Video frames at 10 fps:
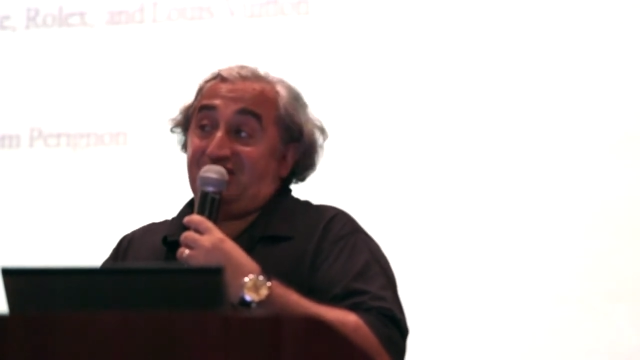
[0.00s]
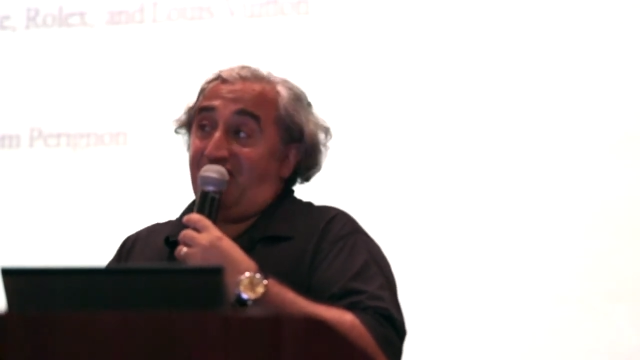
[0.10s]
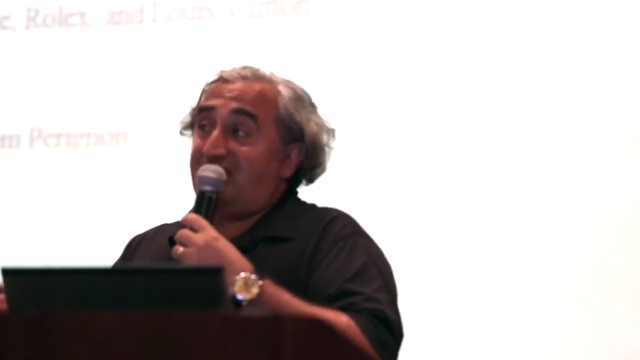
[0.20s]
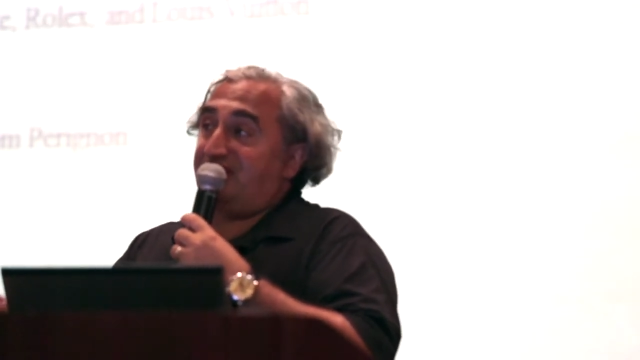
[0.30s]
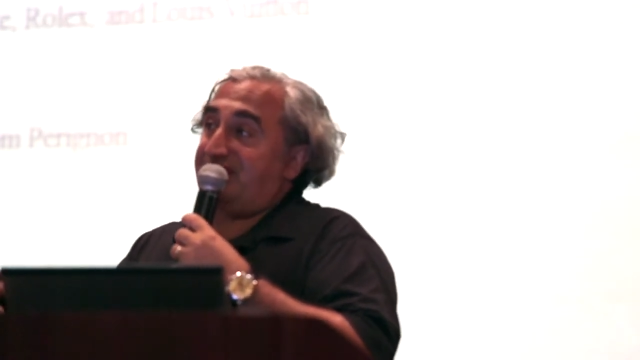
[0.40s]
And
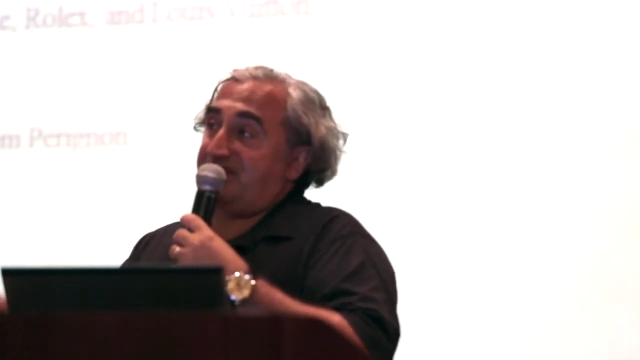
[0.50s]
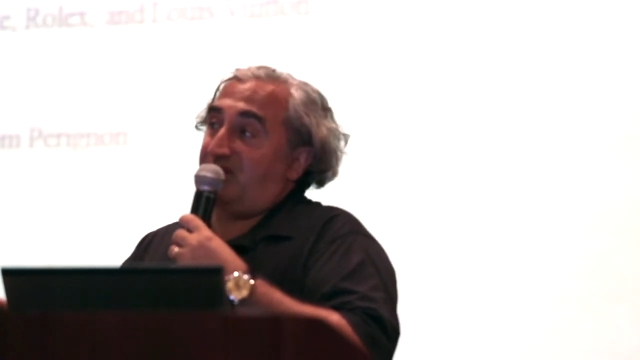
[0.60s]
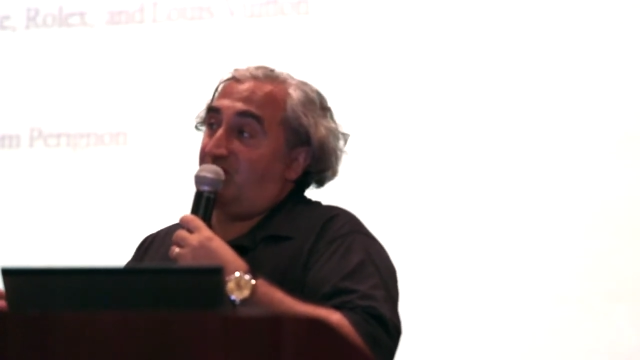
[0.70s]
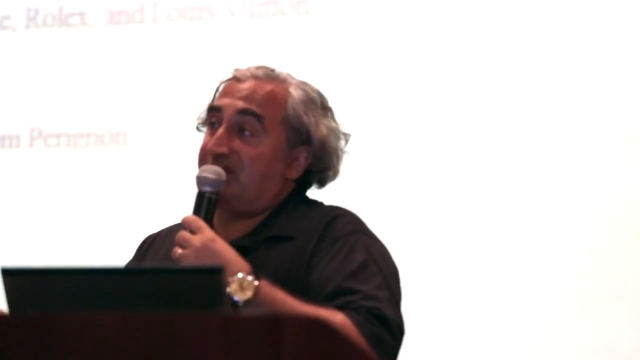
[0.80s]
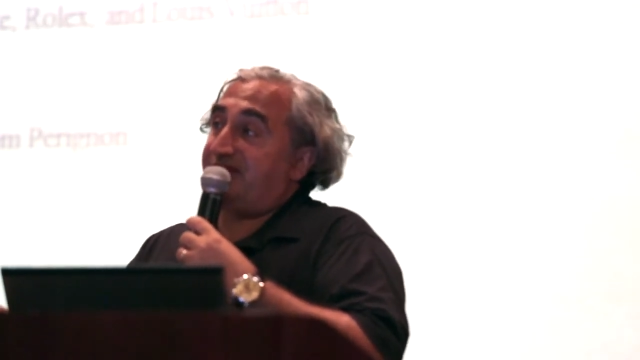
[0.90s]
song lyrics
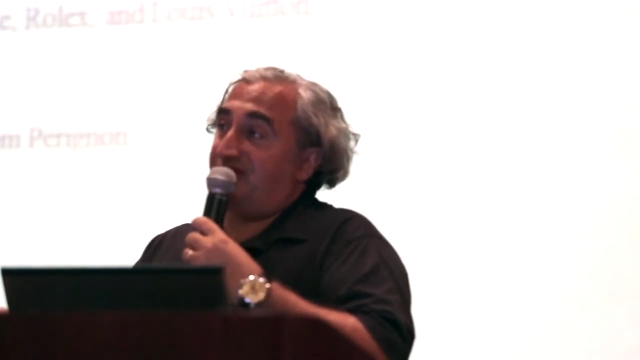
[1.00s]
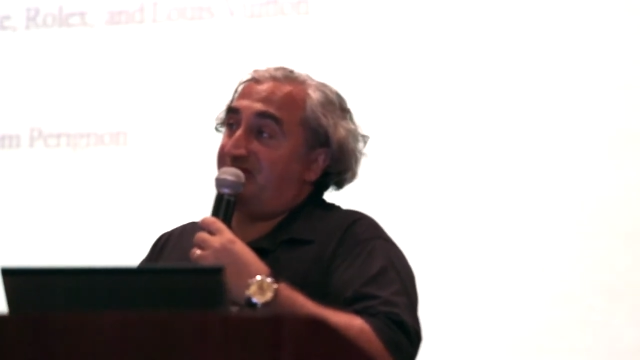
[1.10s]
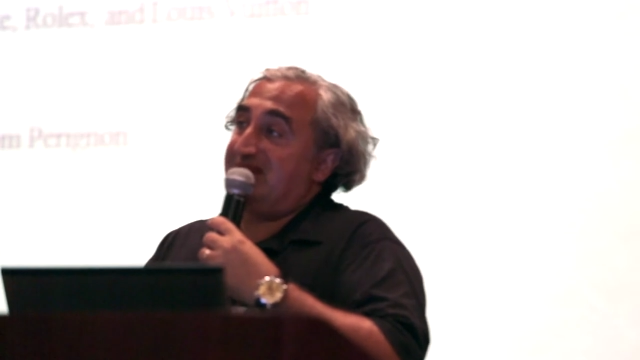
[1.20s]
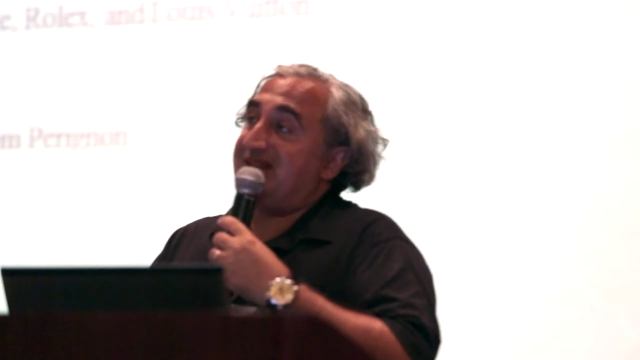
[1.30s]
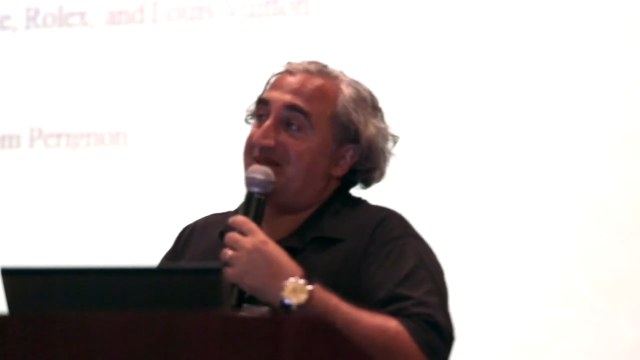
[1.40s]
are a
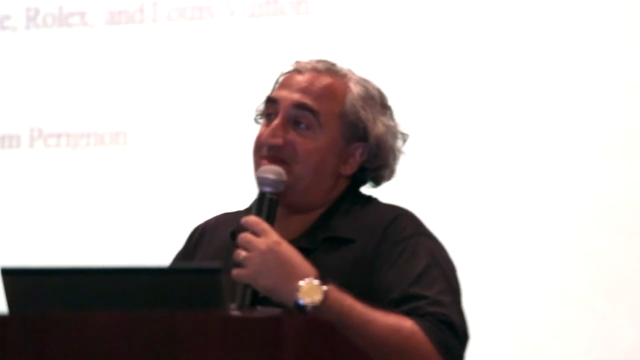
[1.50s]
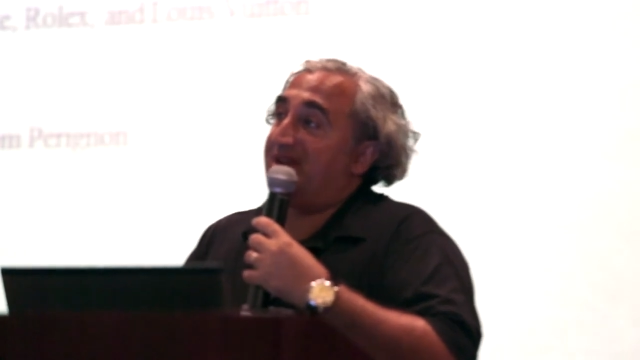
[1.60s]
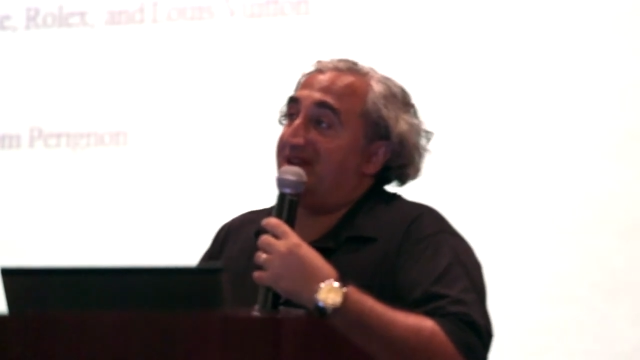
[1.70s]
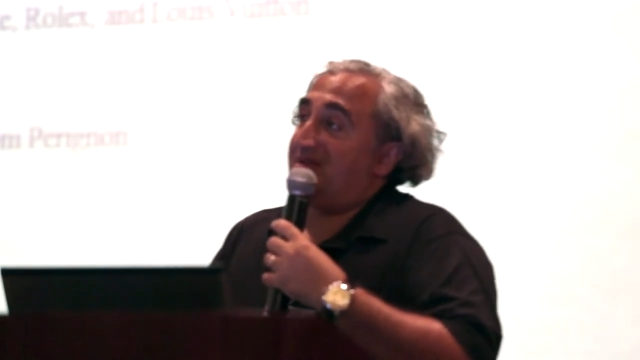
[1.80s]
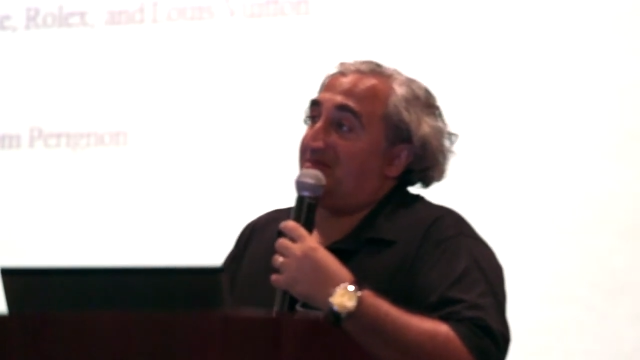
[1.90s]
wonderful medium
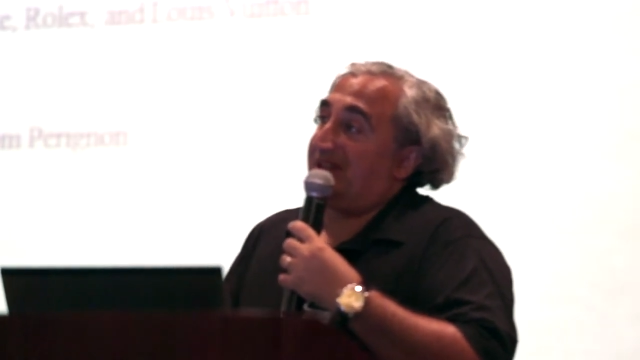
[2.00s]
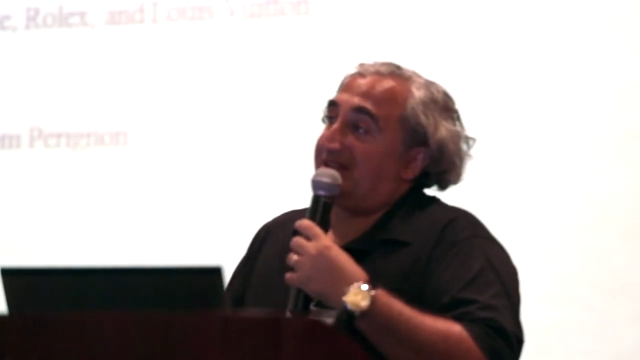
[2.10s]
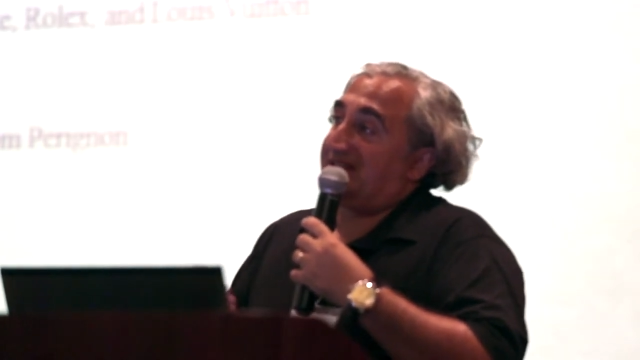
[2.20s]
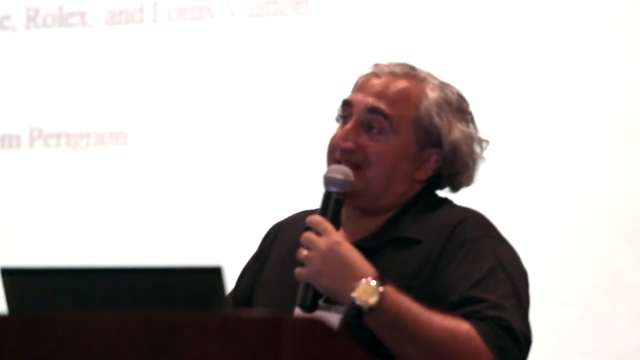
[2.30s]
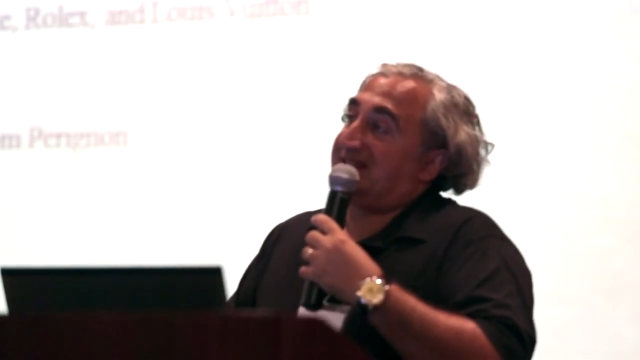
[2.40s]

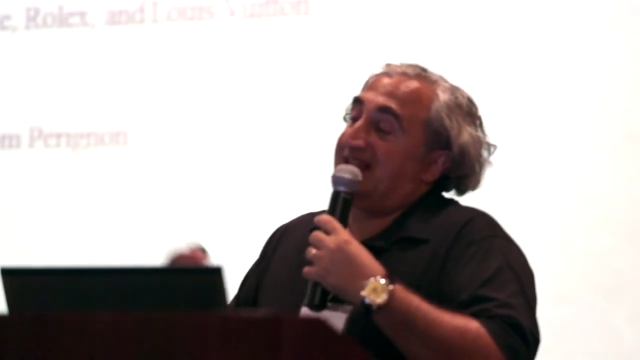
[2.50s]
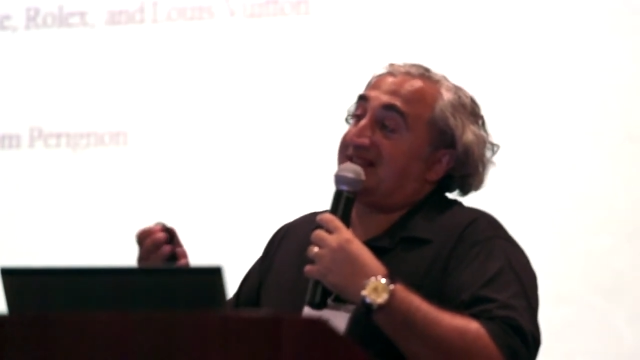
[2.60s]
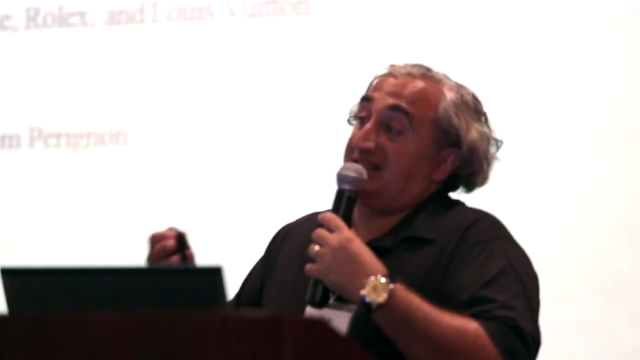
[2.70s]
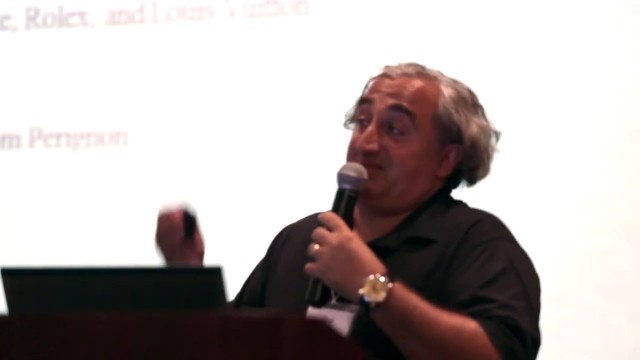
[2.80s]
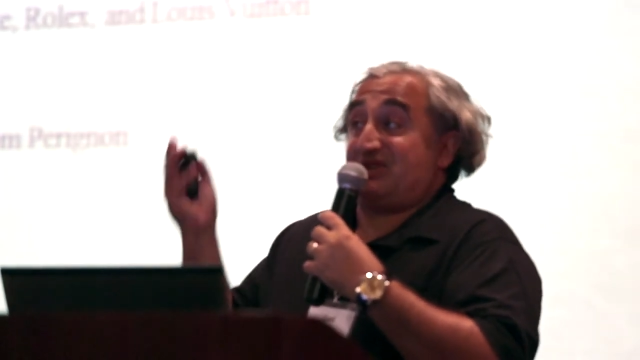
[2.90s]
because, in a
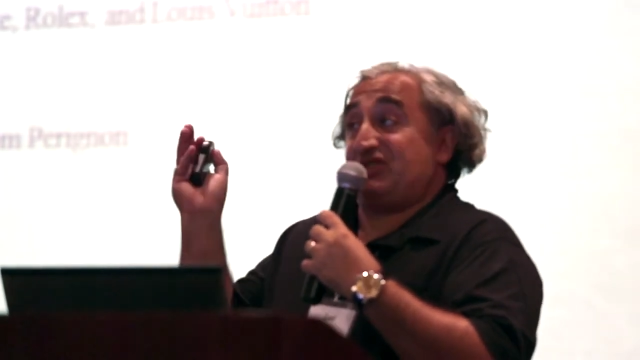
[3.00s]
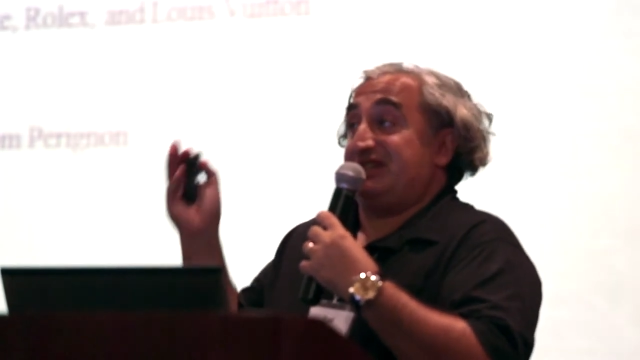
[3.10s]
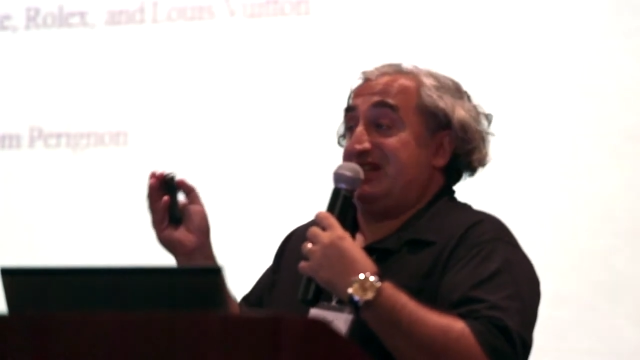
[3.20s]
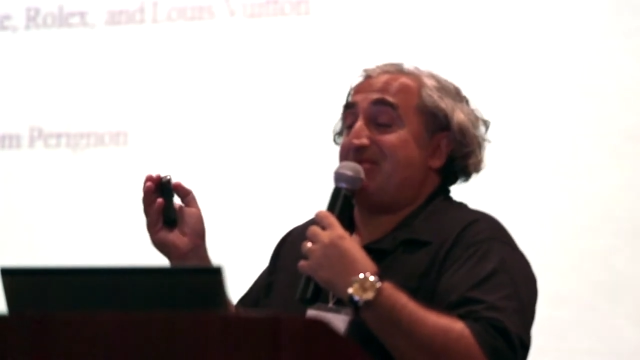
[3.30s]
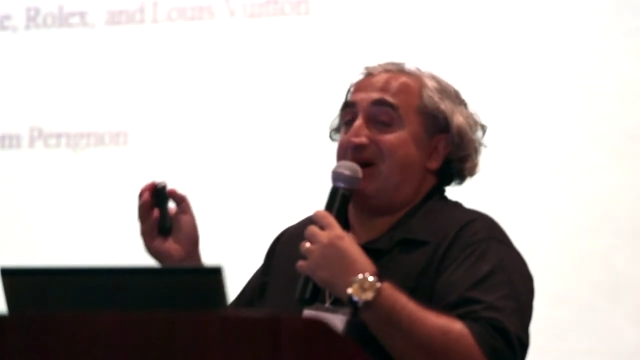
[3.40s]
sense, especially
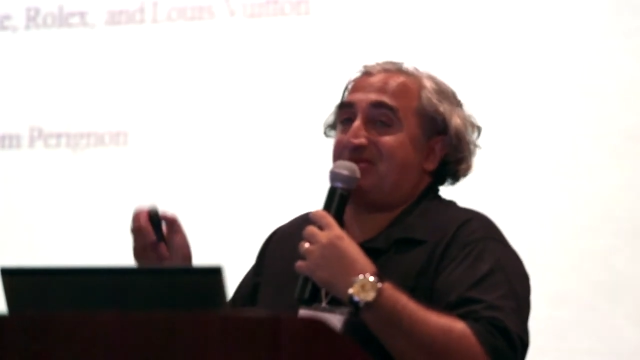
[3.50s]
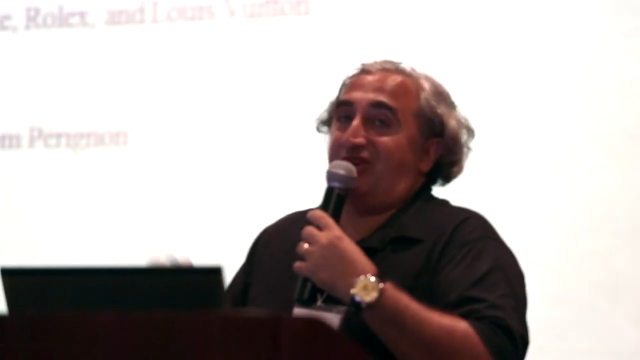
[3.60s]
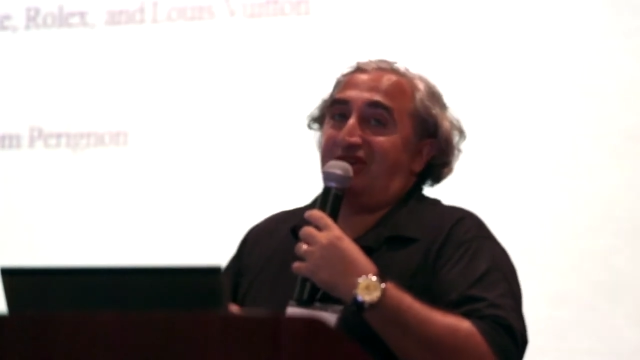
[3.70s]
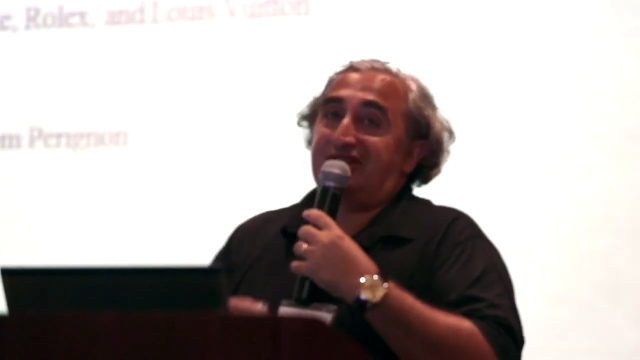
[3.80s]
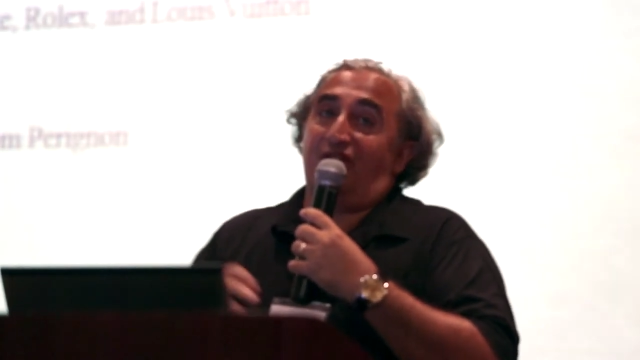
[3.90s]
in hip-hop
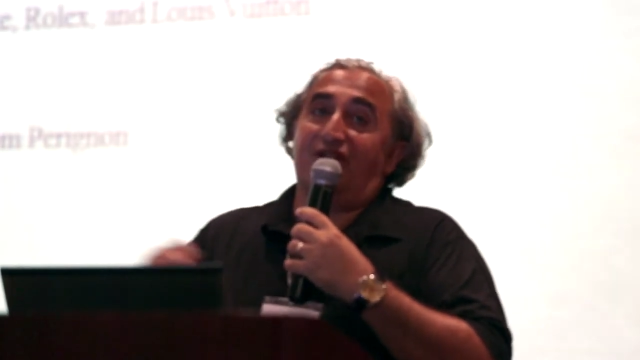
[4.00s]
songs,